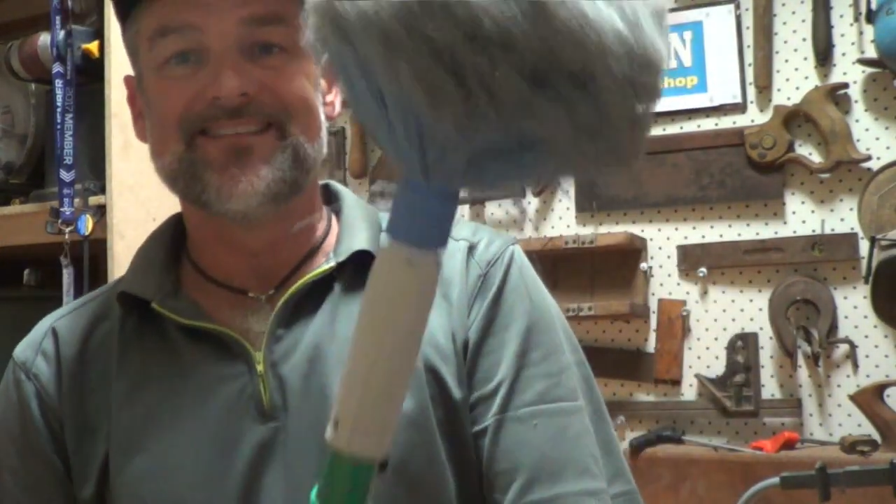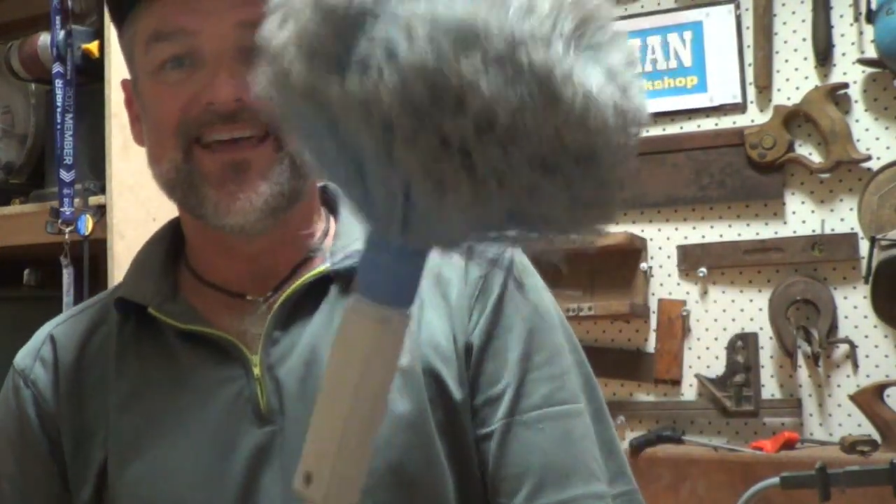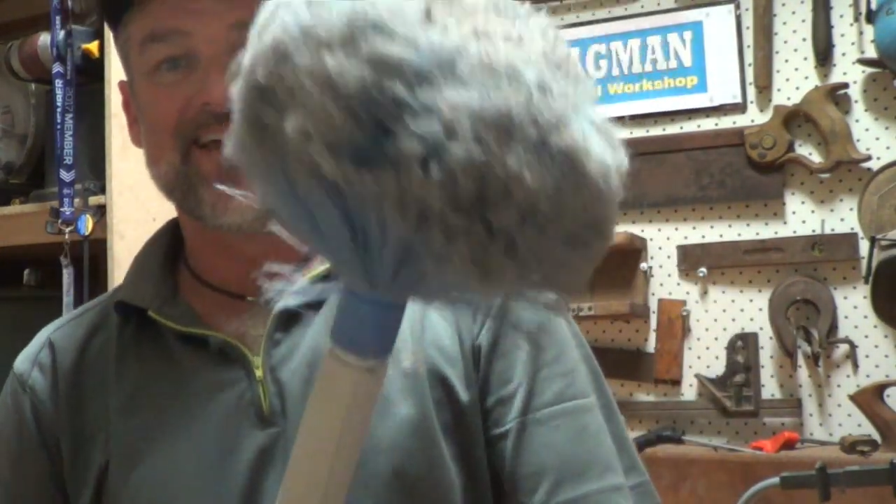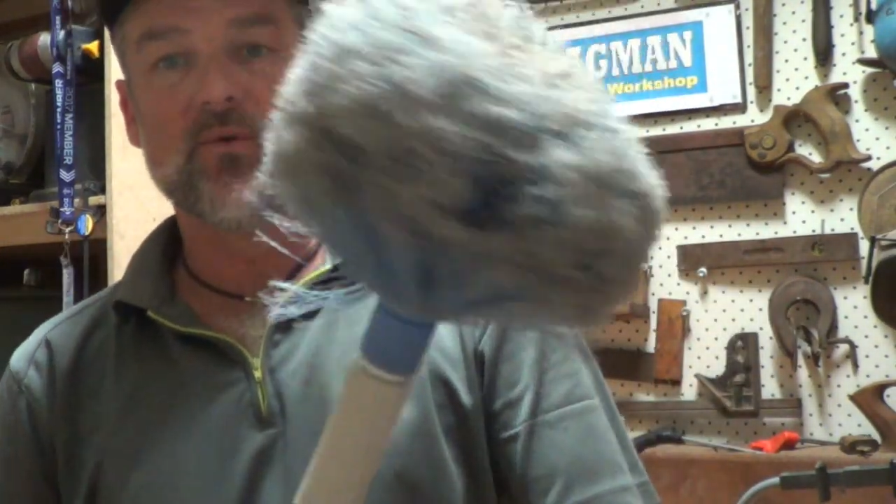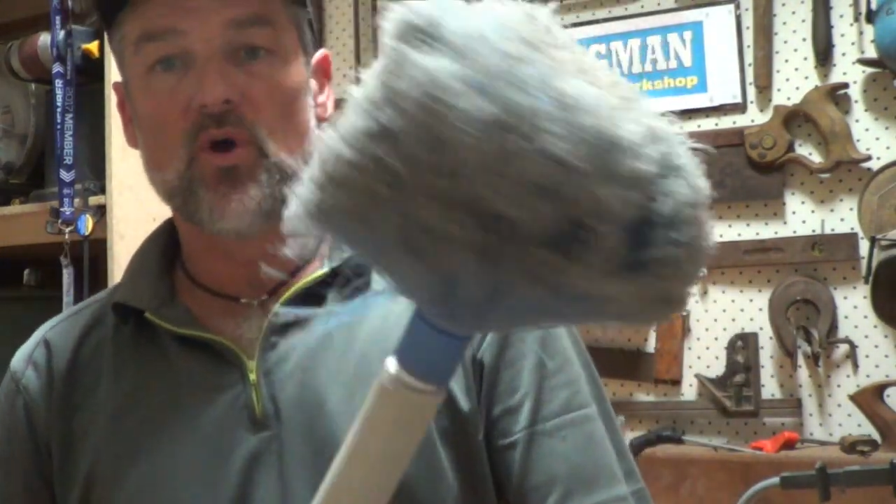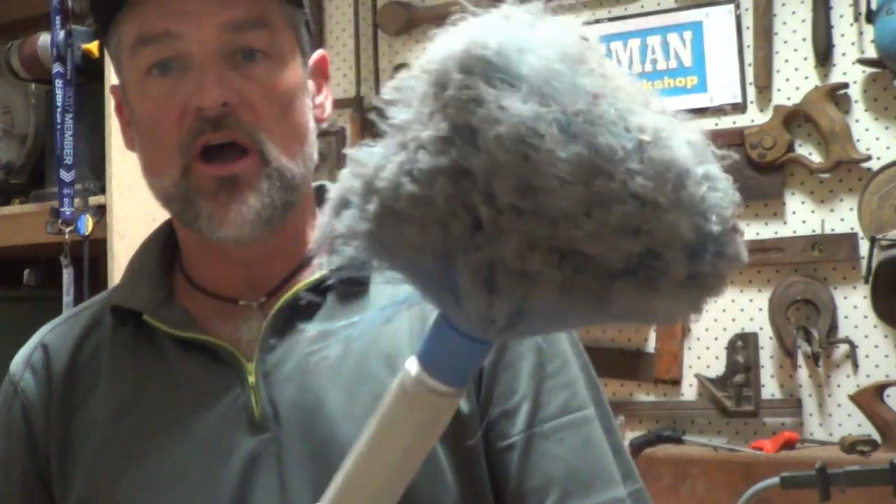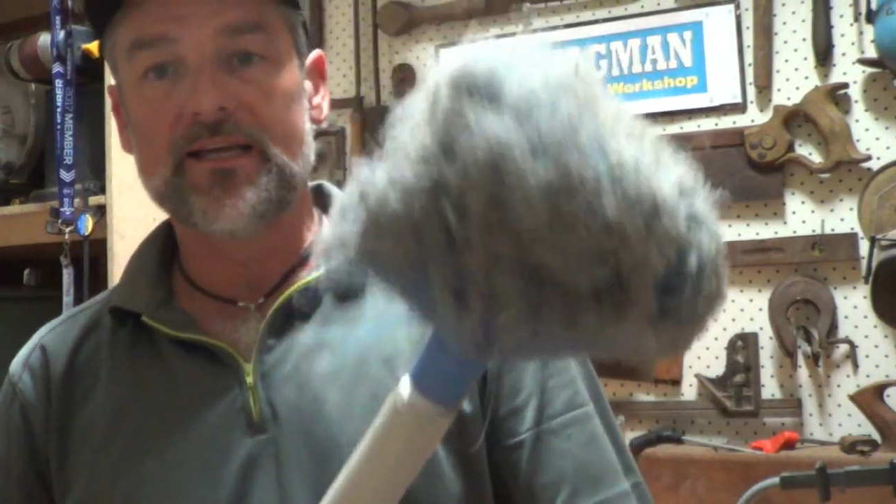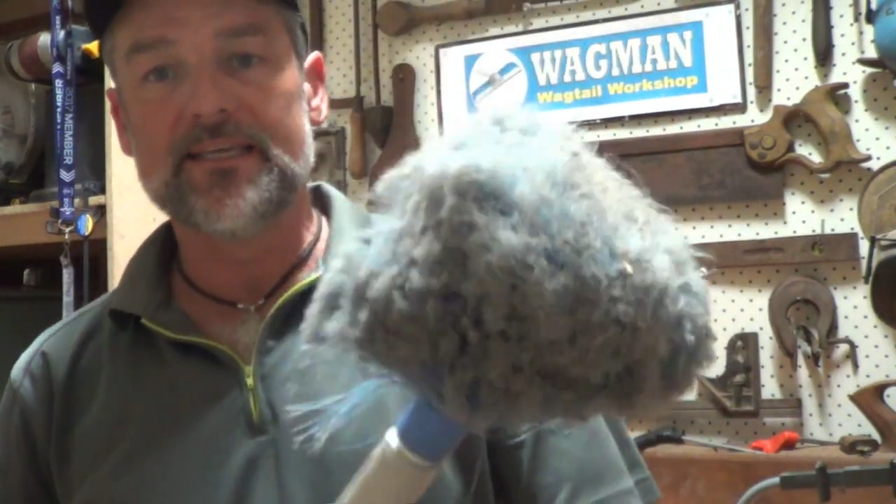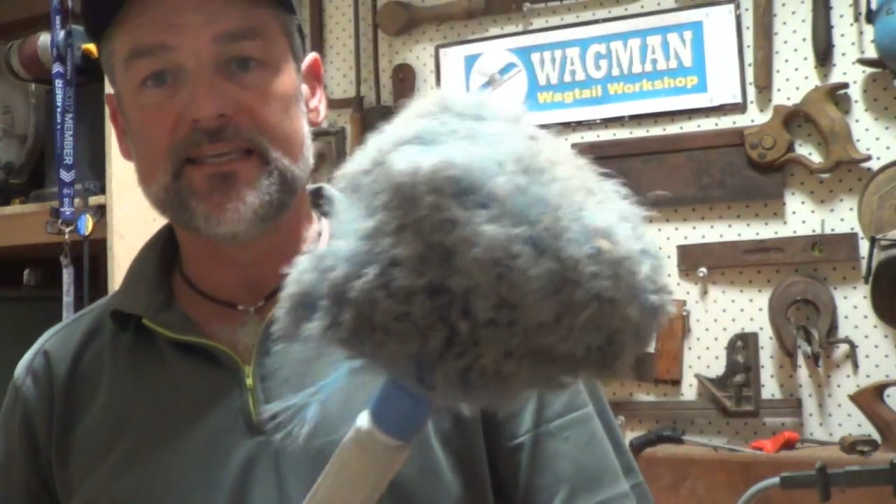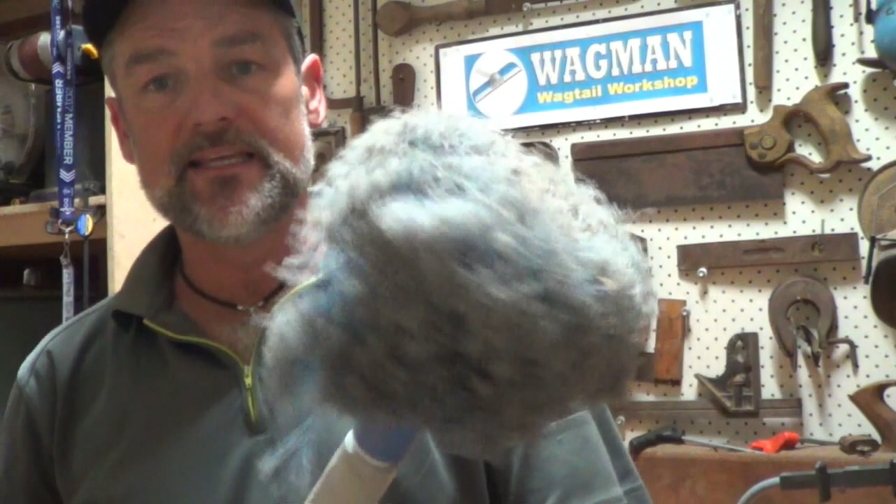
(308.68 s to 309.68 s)
that I
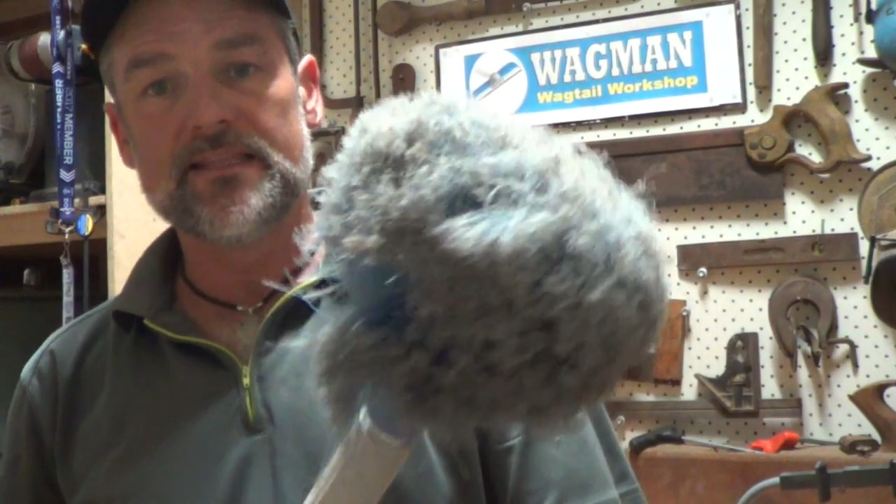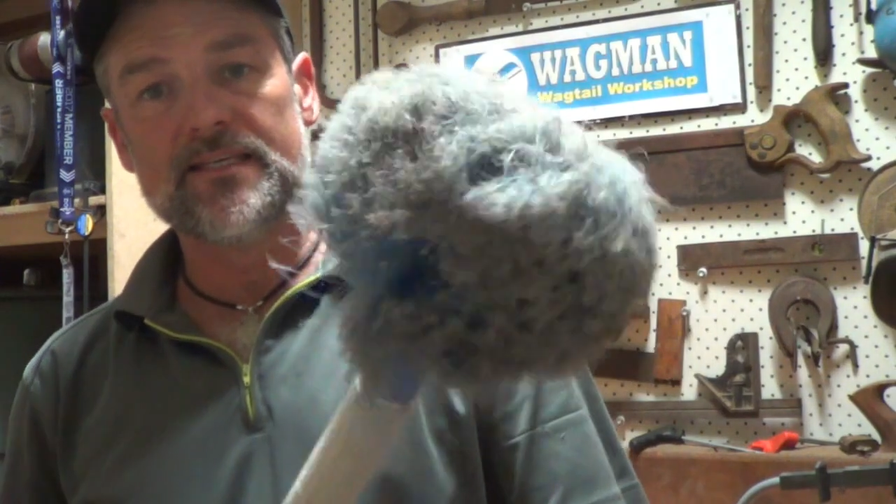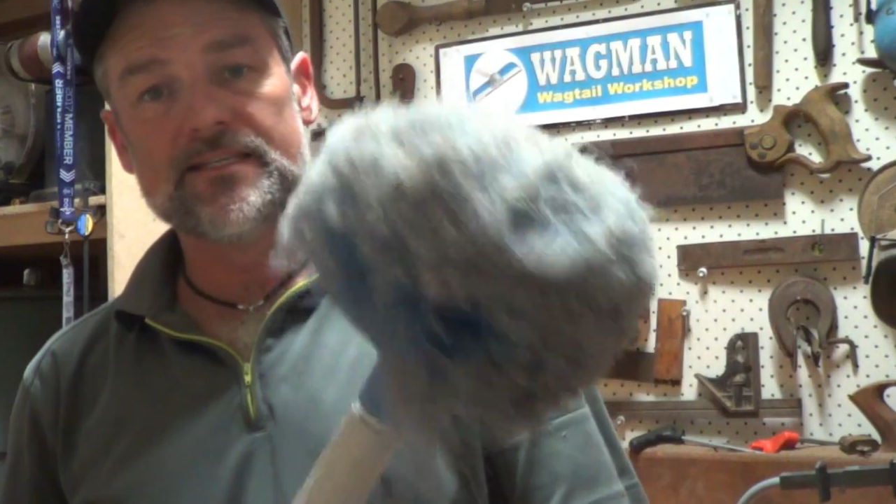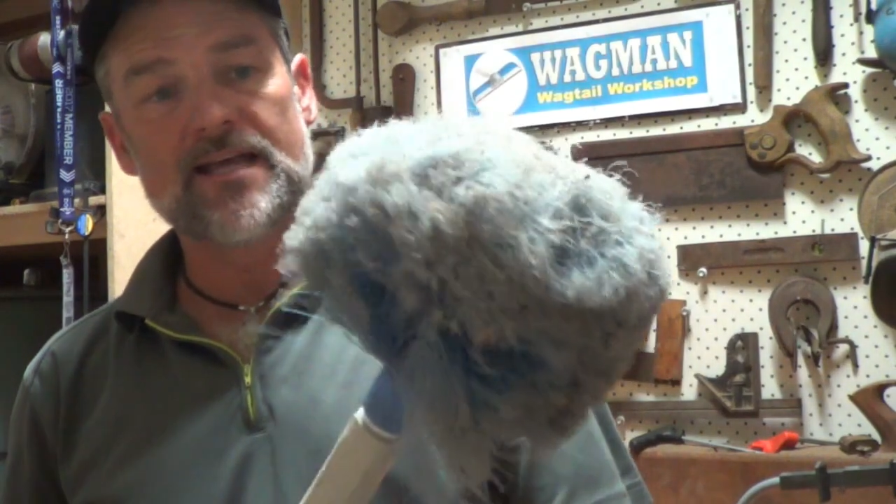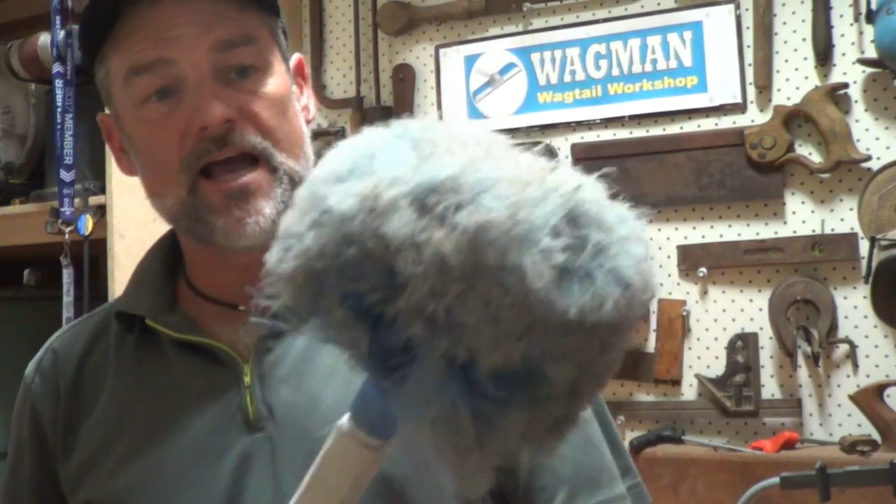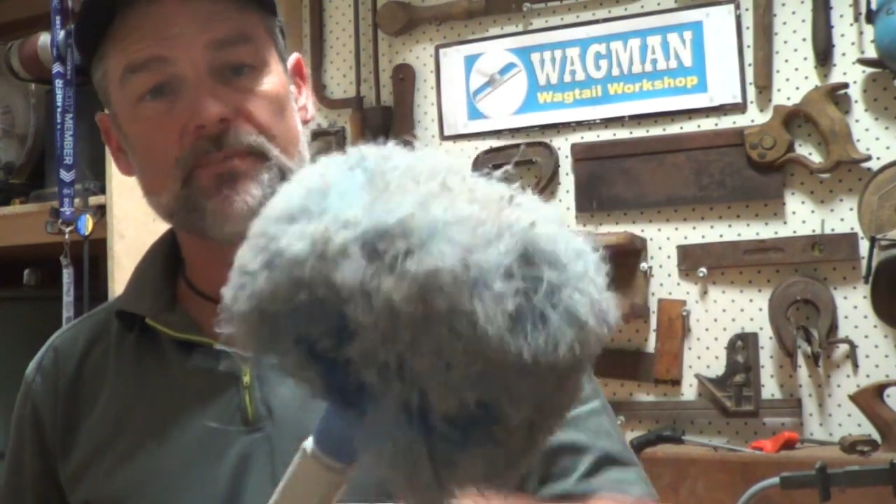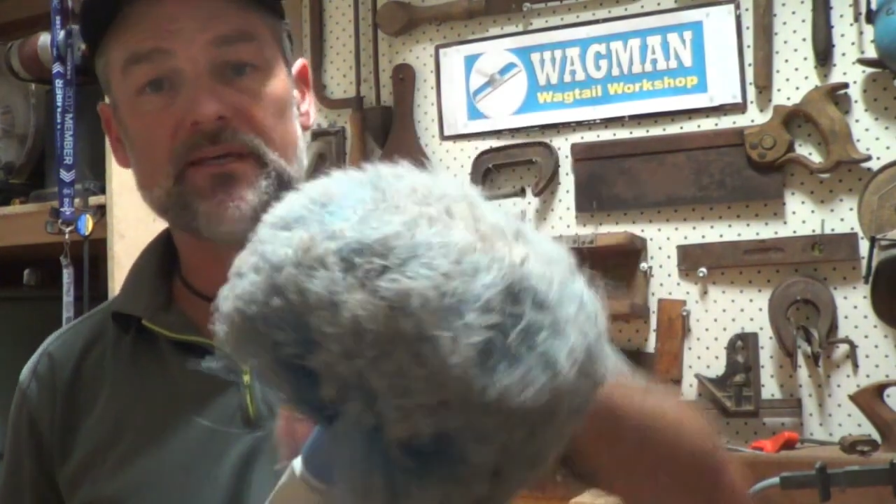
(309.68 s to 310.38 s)
can get this up